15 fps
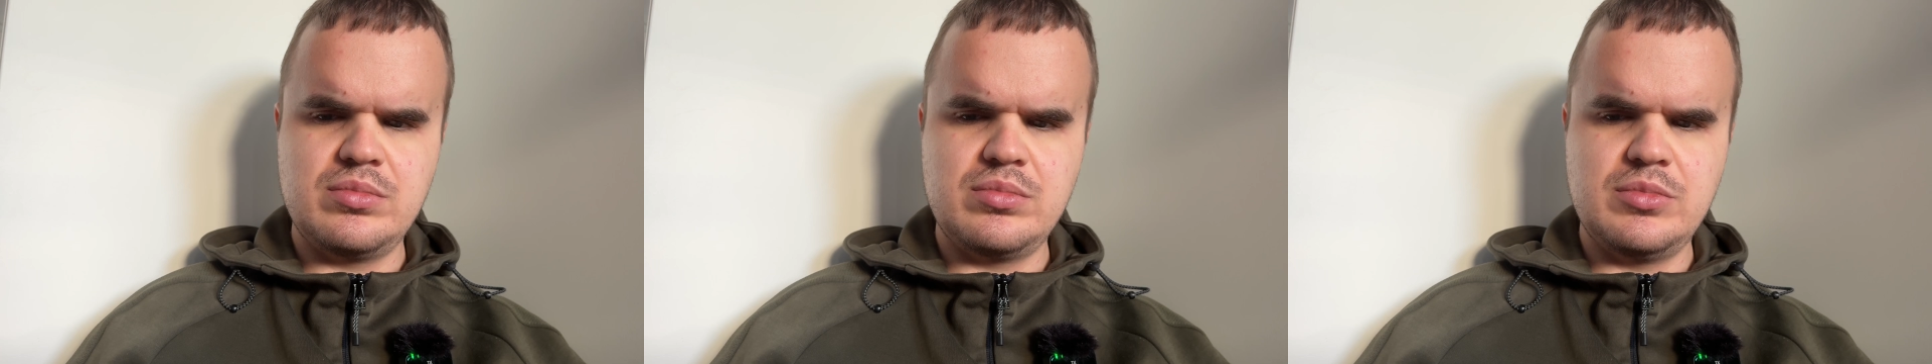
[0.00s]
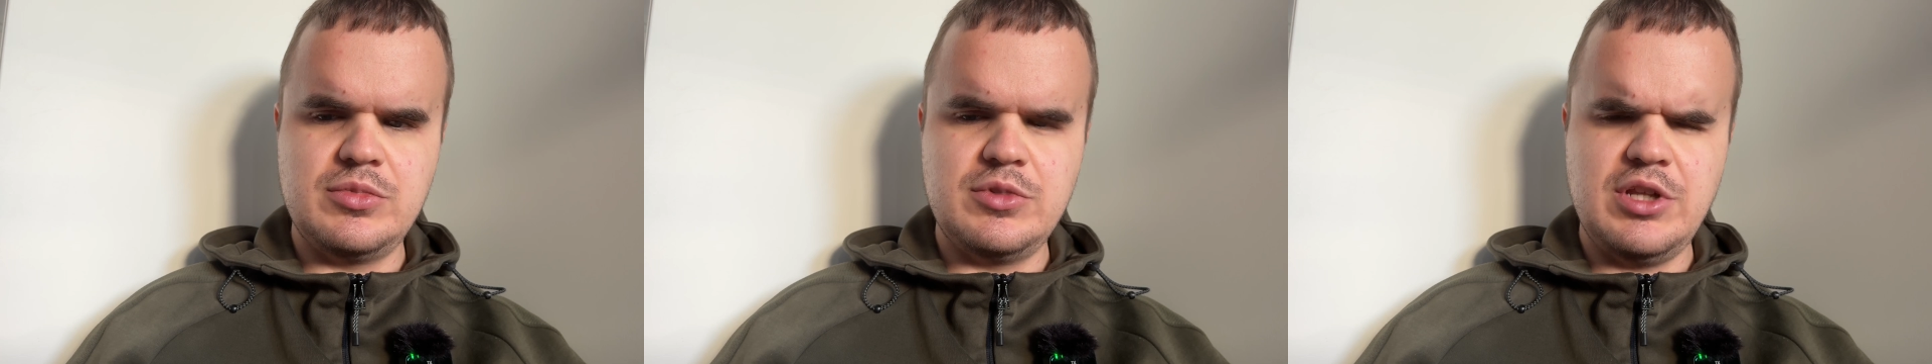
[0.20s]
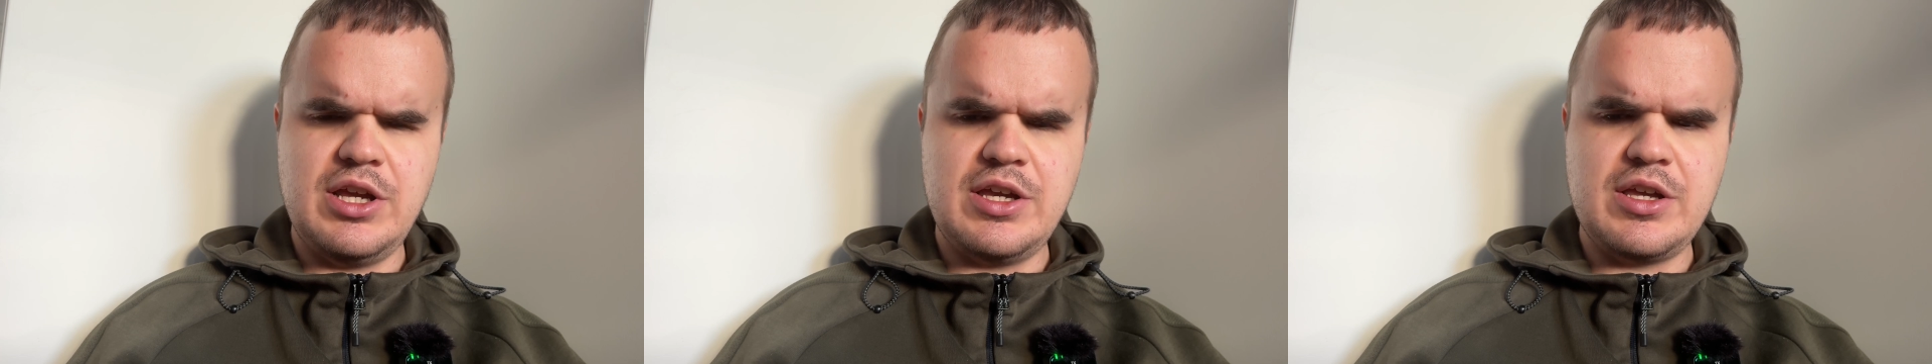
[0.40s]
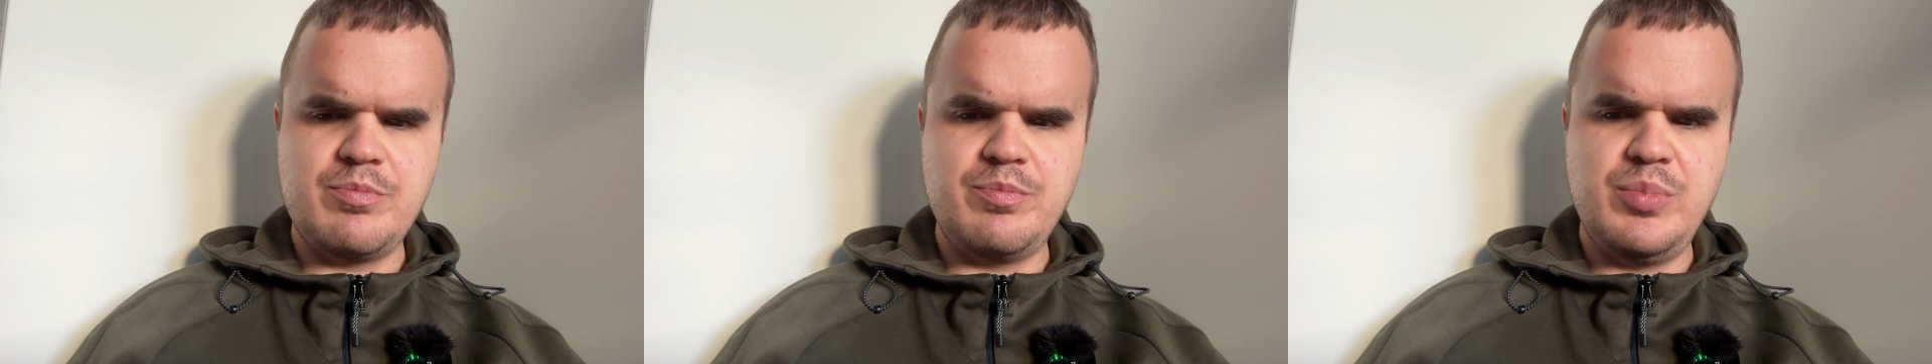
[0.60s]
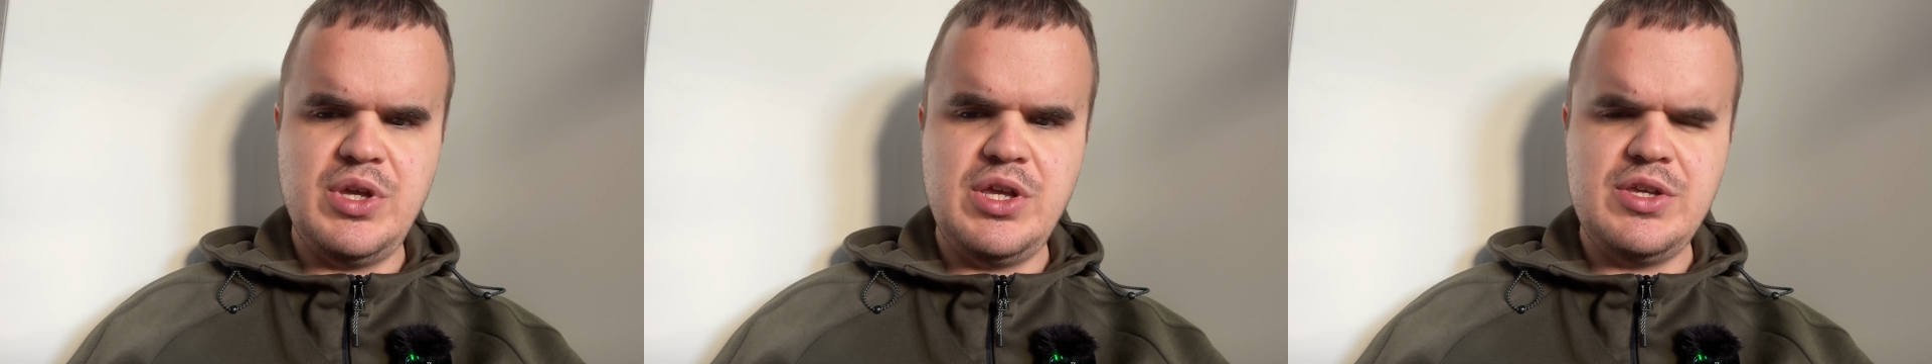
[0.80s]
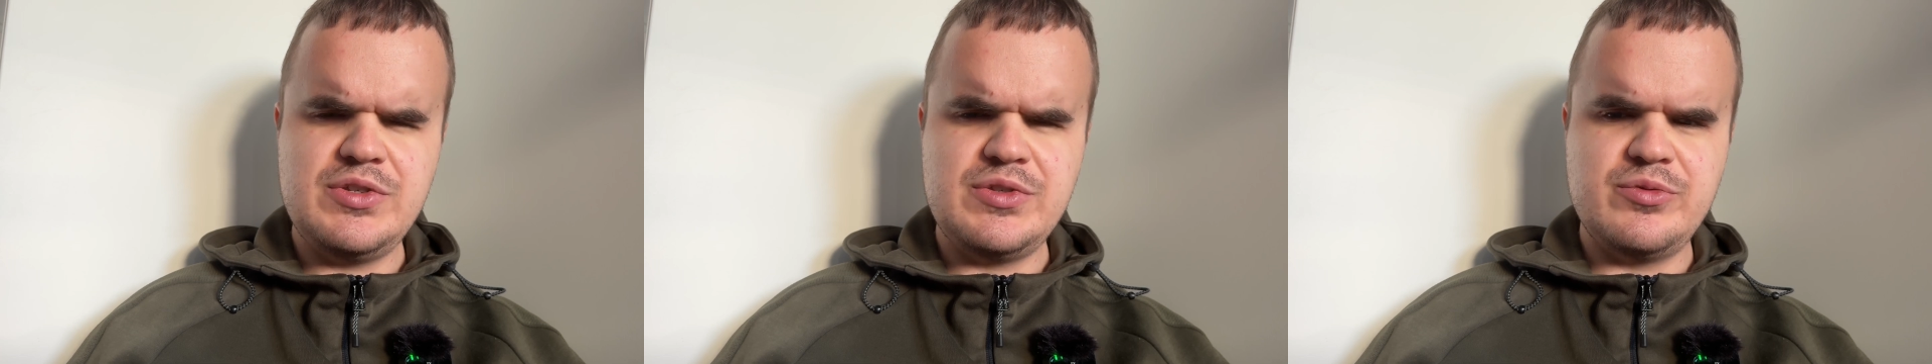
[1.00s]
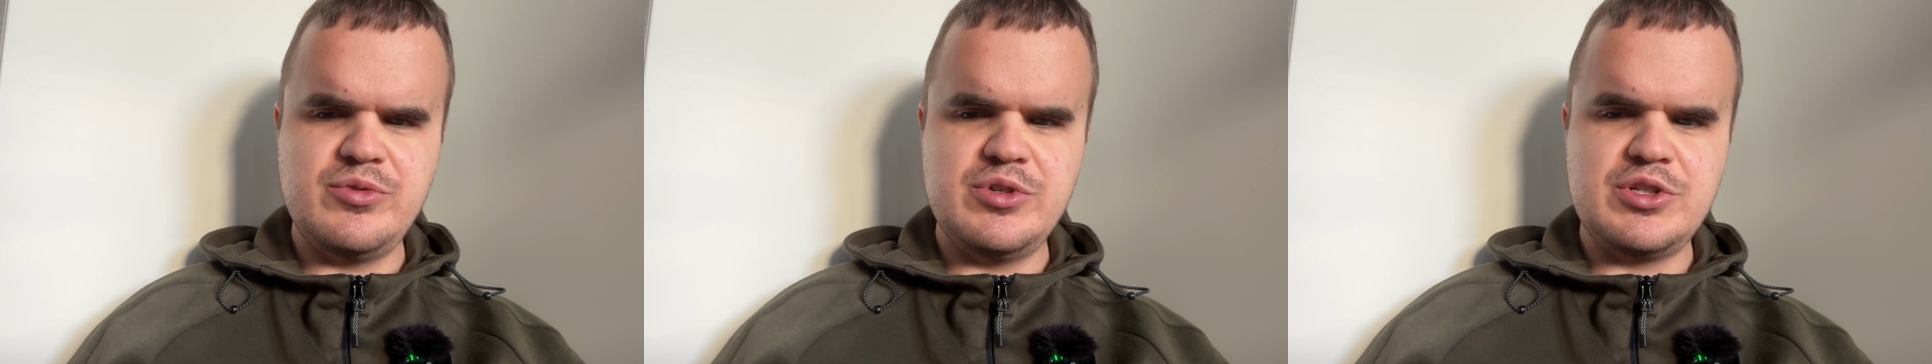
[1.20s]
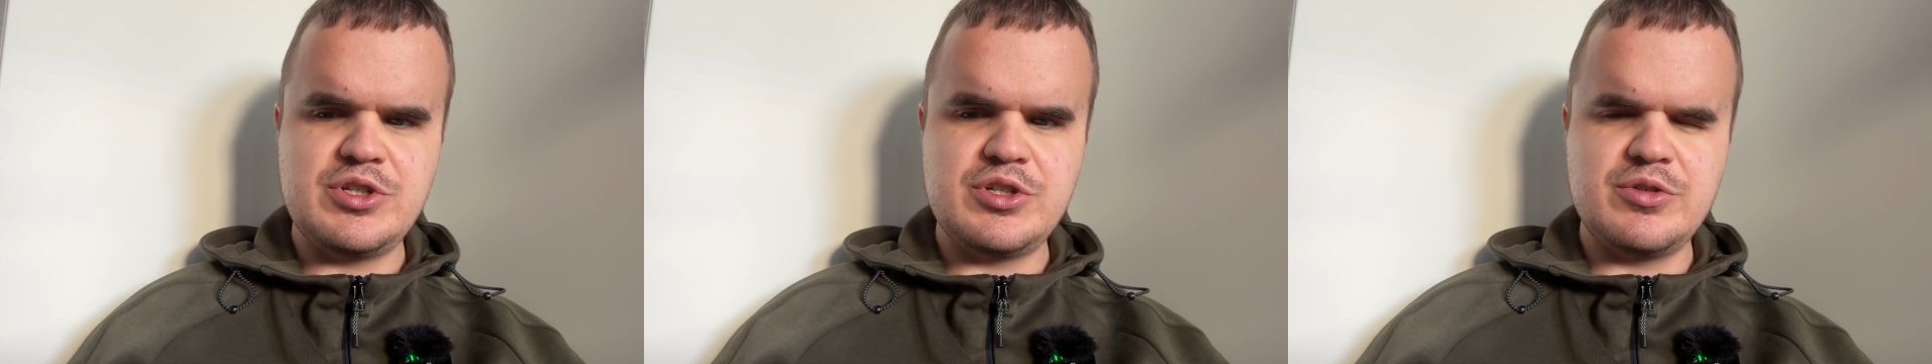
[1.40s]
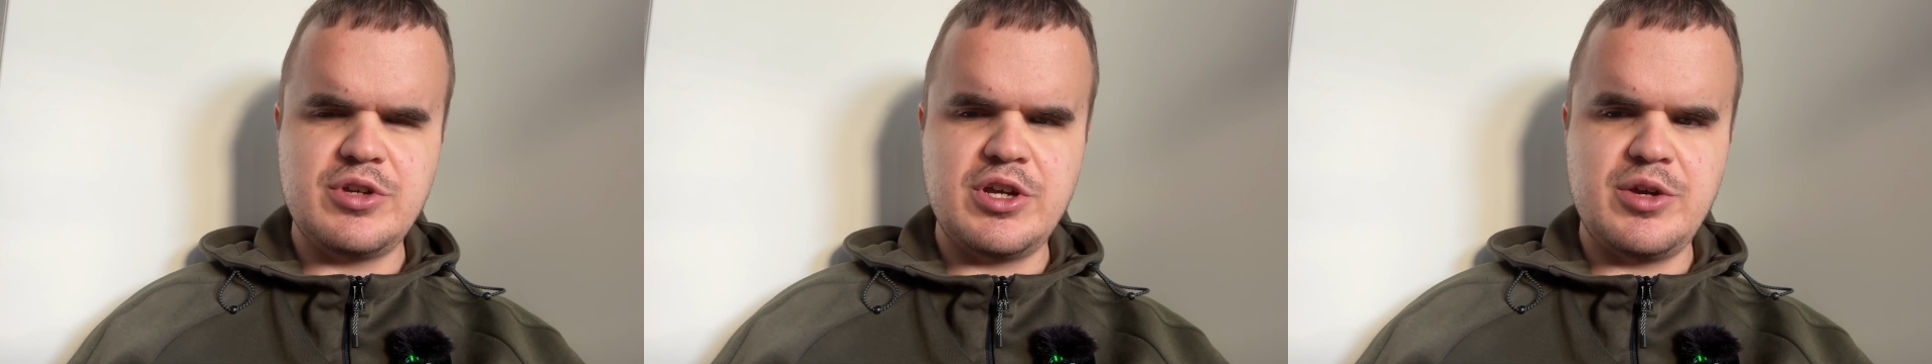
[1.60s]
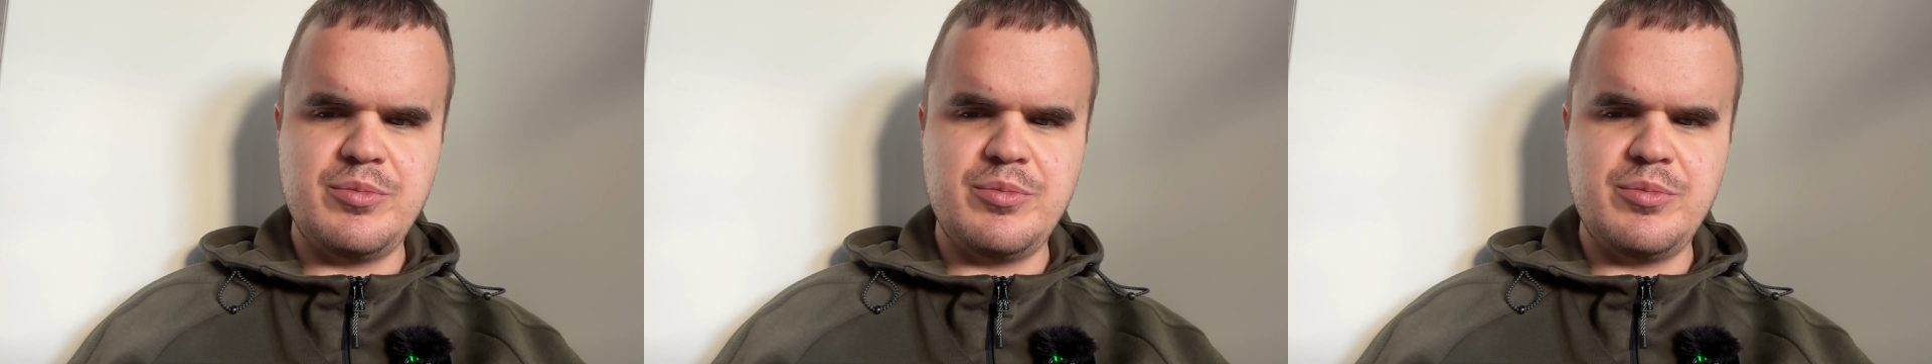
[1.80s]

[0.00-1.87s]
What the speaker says: like a piece which